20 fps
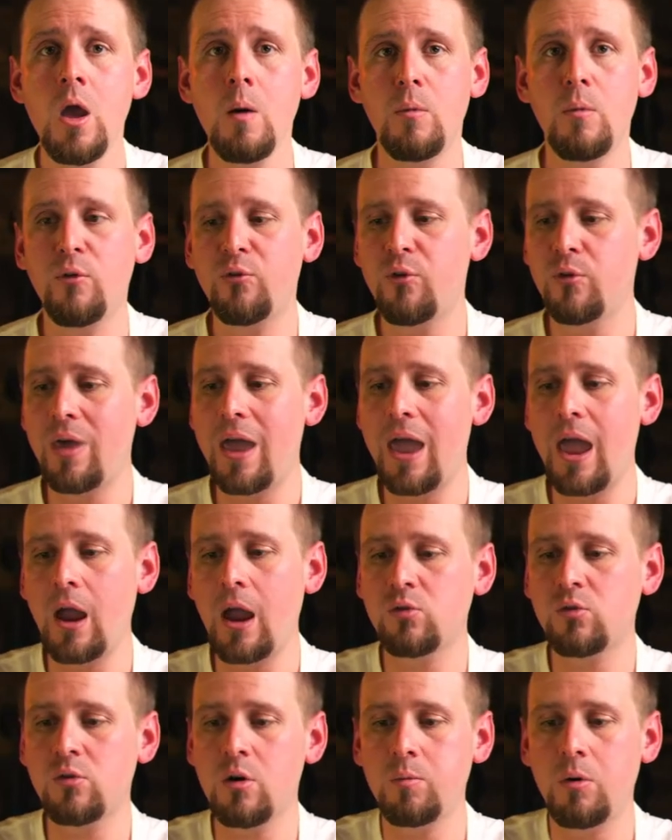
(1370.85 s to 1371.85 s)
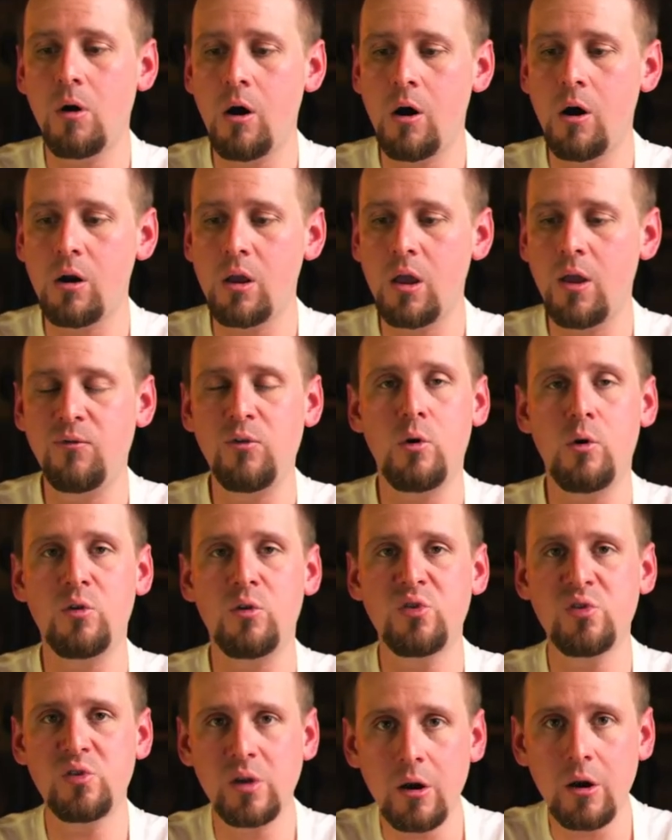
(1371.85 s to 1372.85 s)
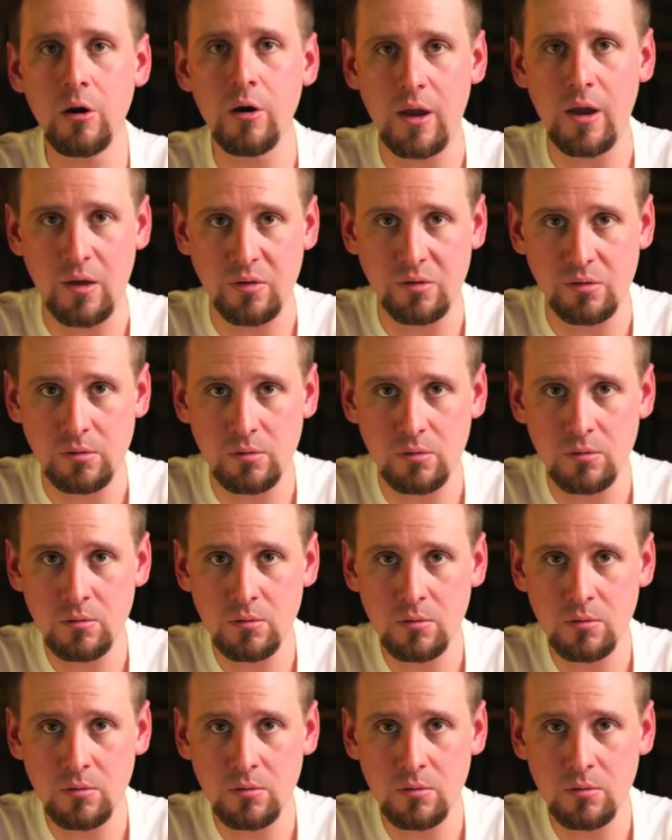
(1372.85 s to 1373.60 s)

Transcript: but for that extra part, if you're serious